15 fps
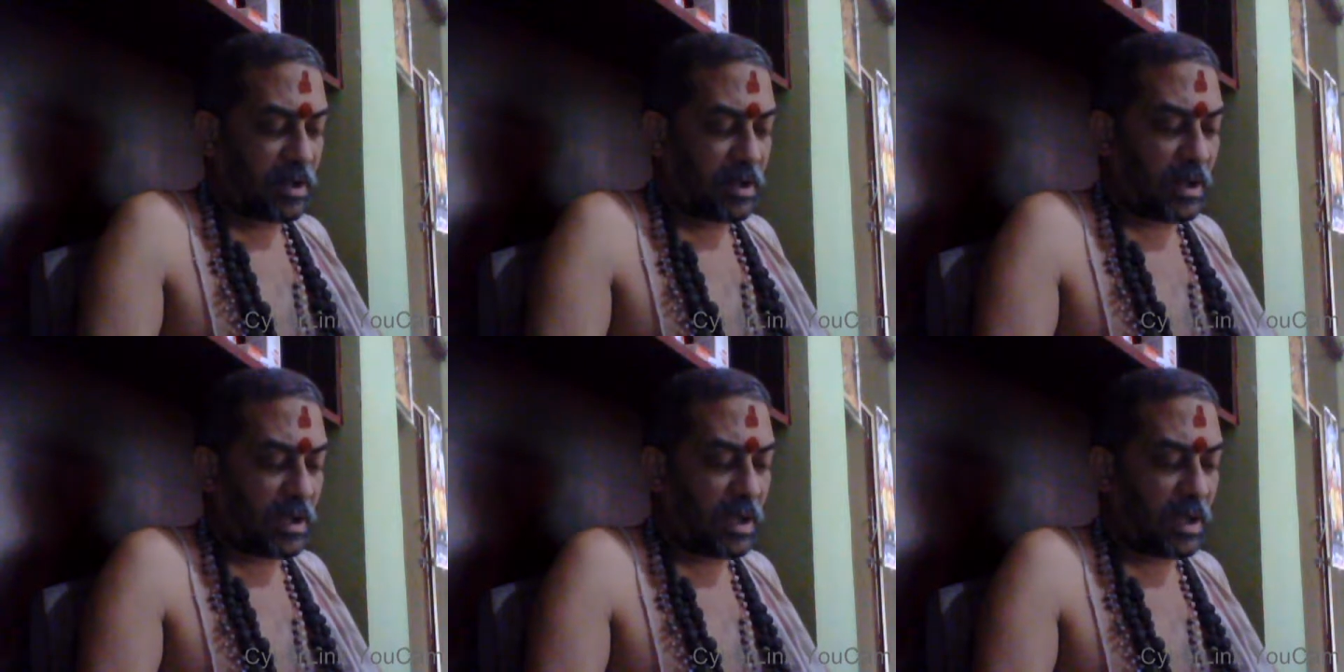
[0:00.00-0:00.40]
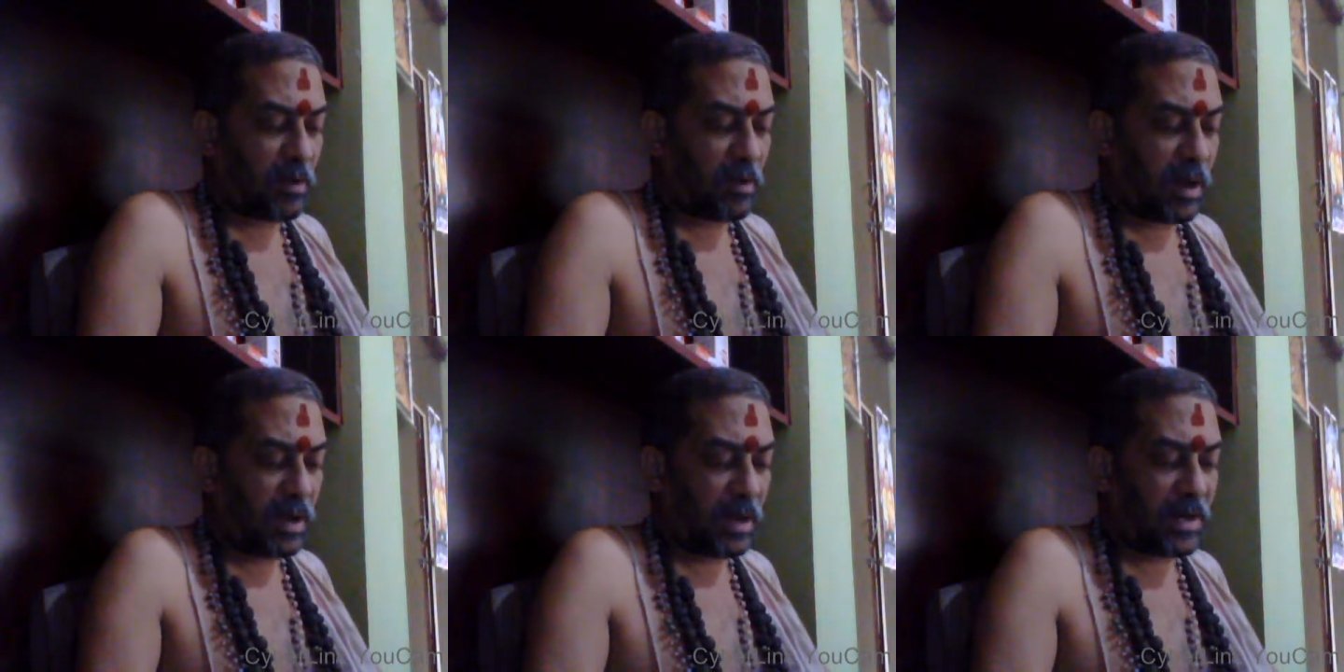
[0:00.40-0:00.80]
I have
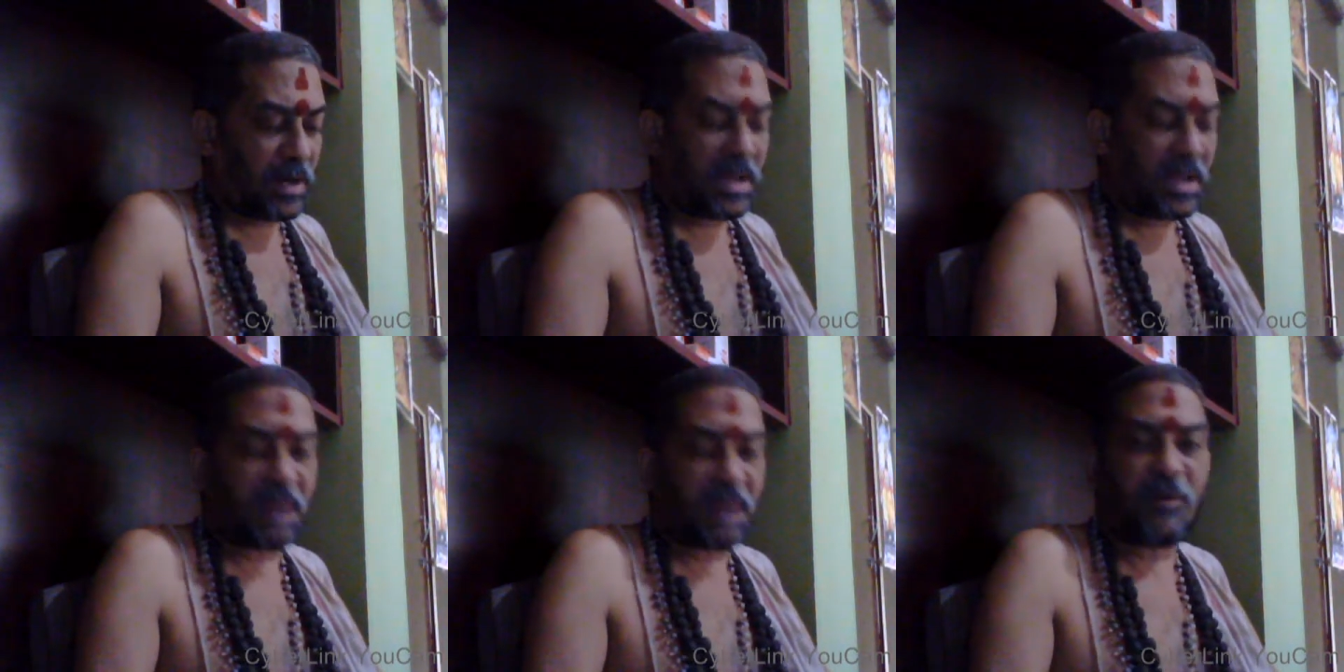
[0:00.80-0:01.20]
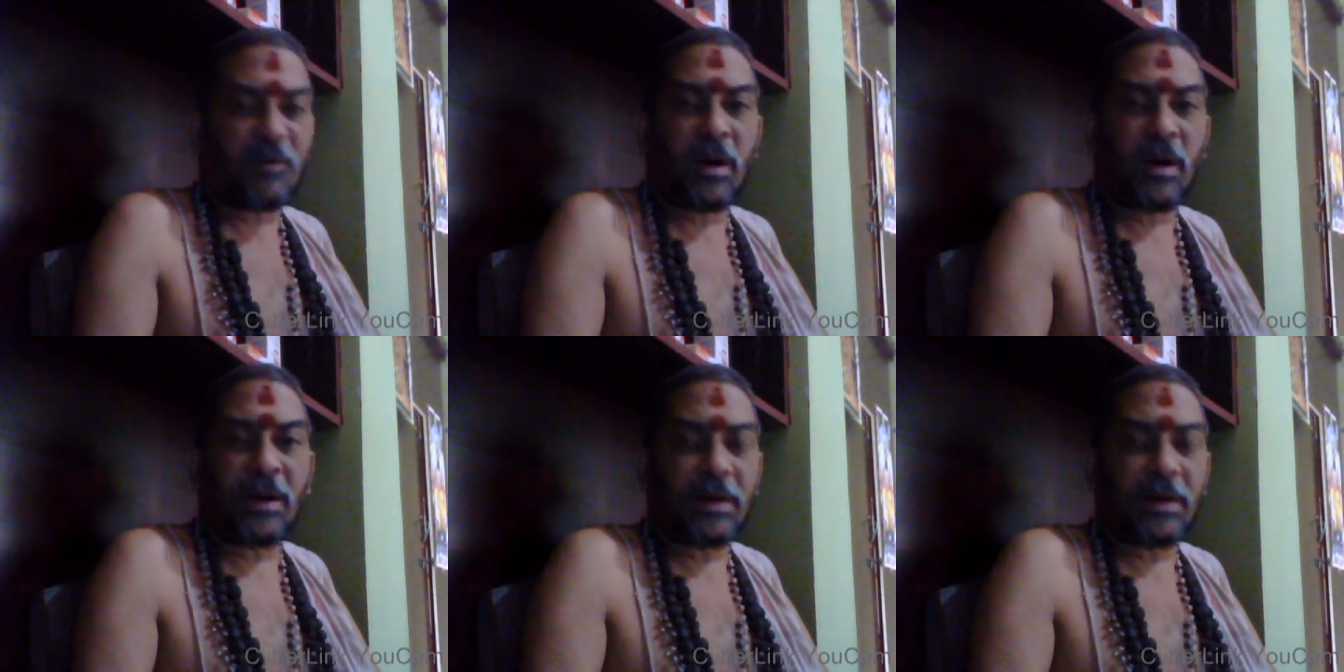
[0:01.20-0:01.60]
already
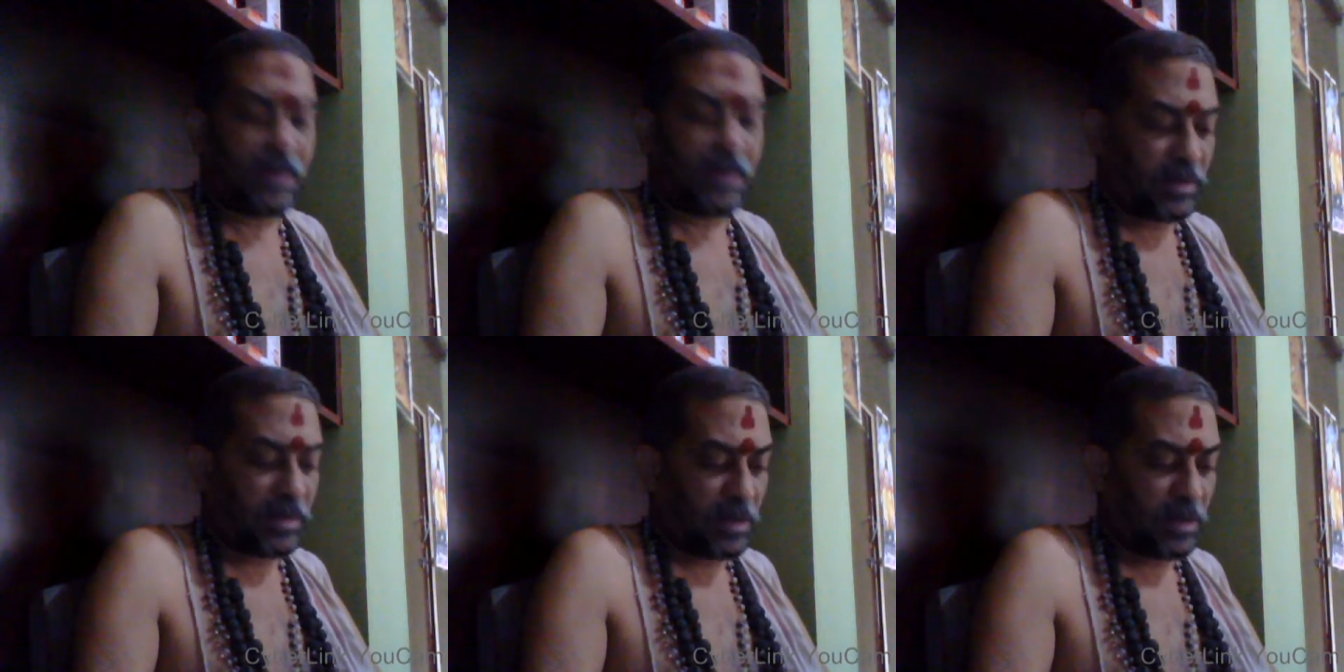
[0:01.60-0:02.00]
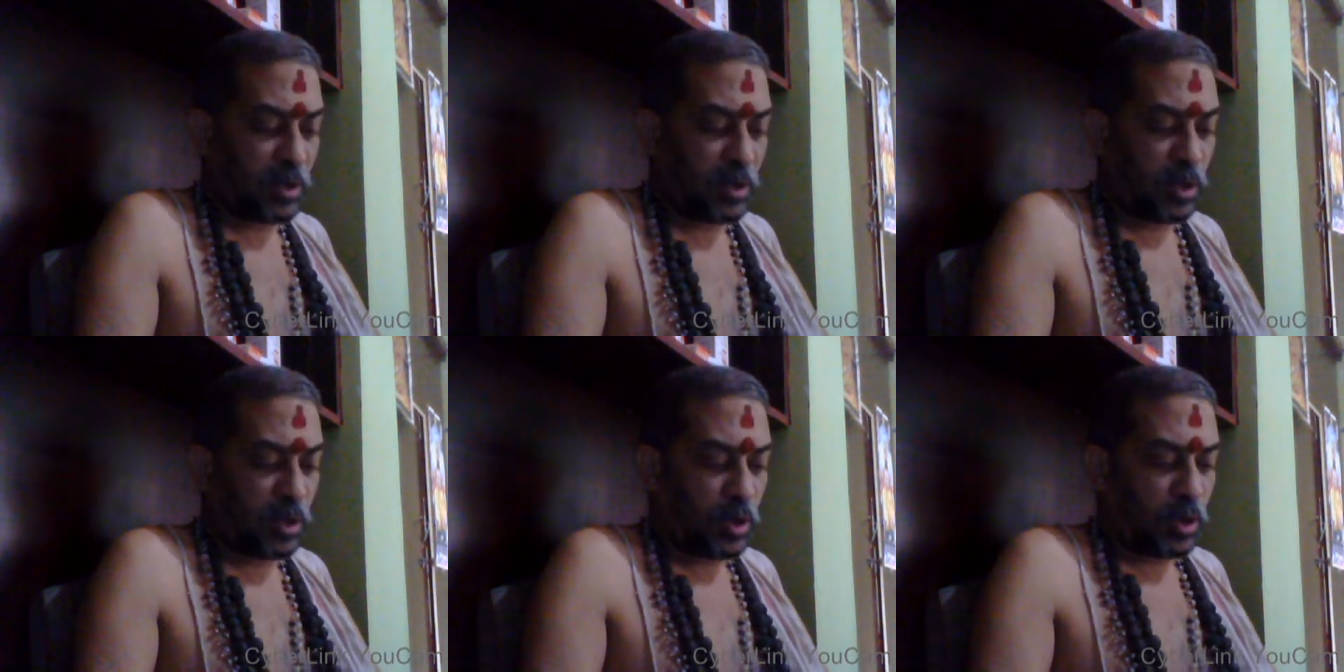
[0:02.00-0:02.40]
referred
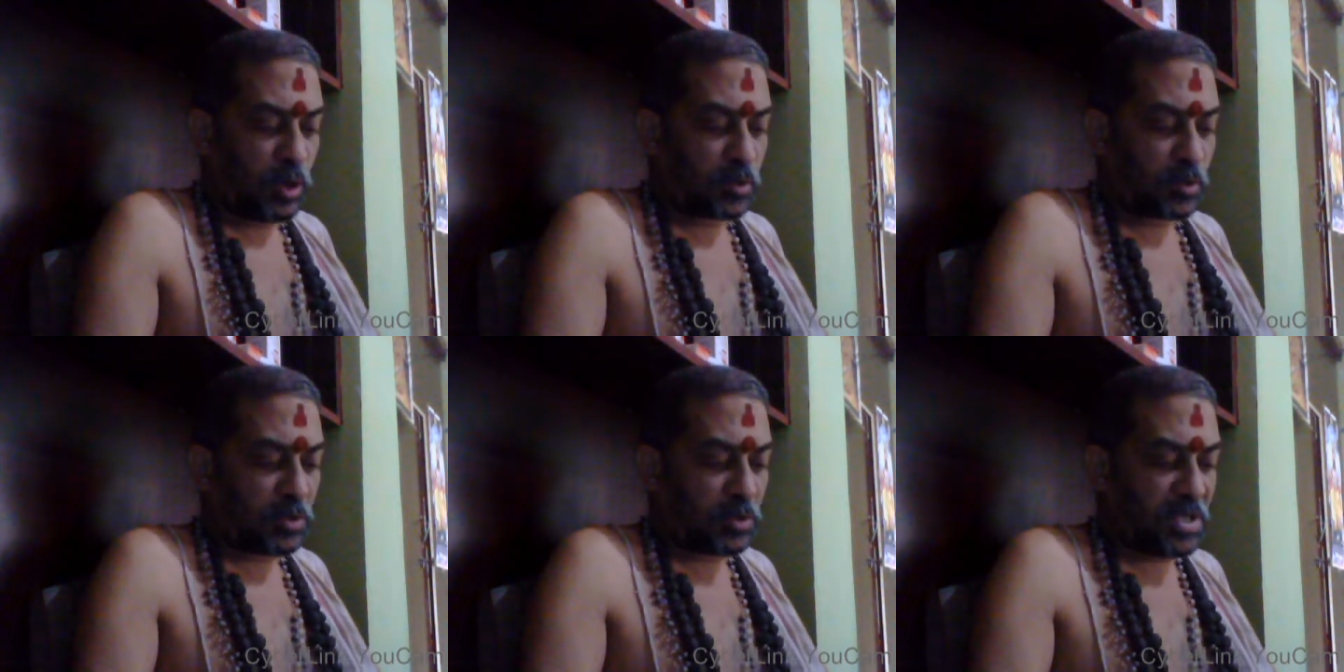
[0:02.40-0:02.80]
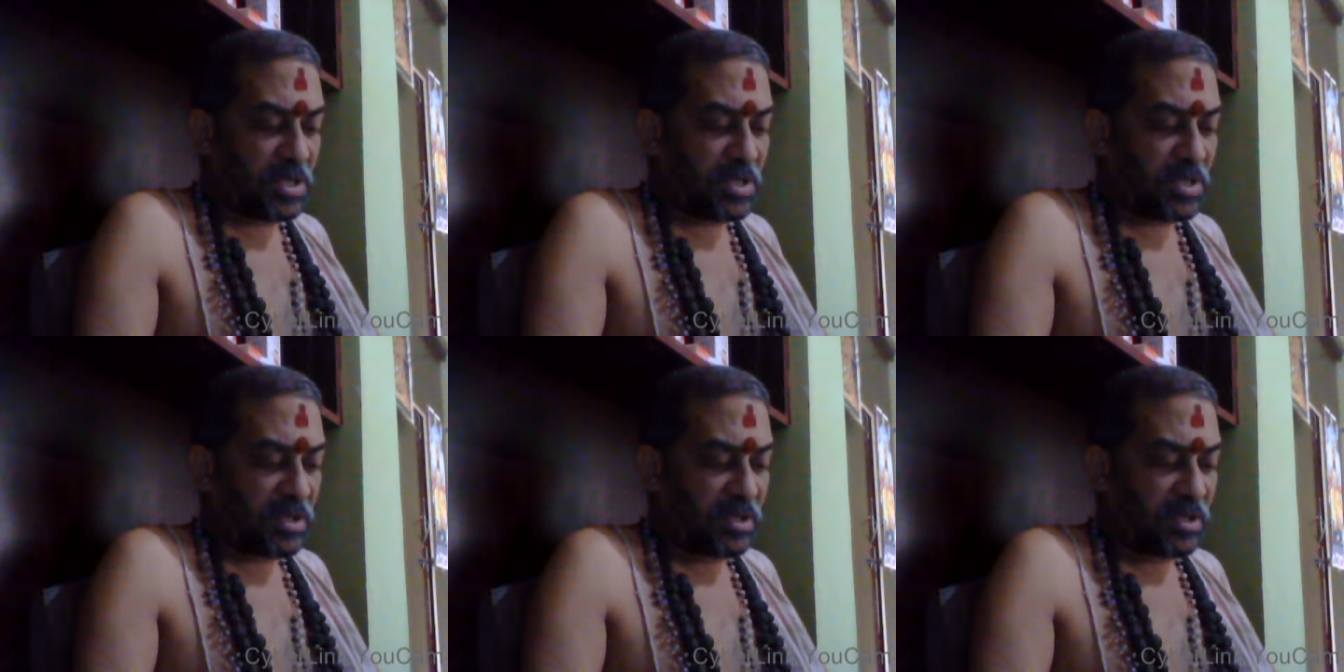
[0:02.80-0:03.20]
to
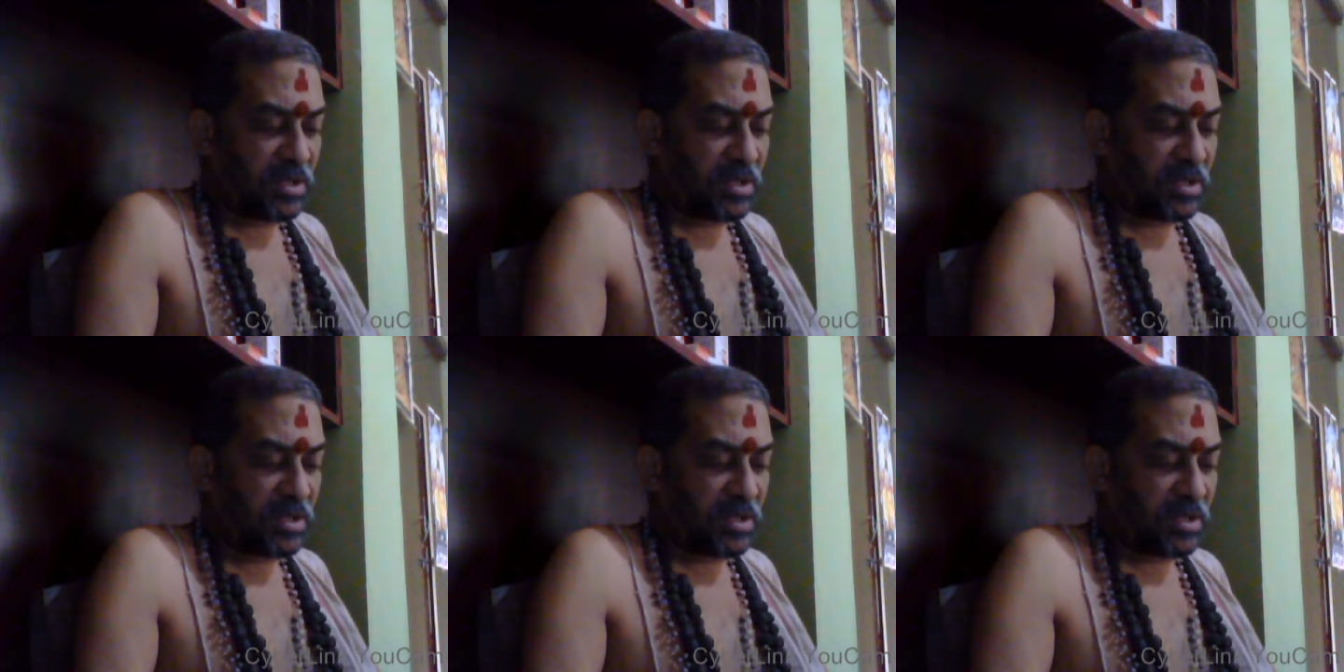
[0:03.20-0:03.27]
the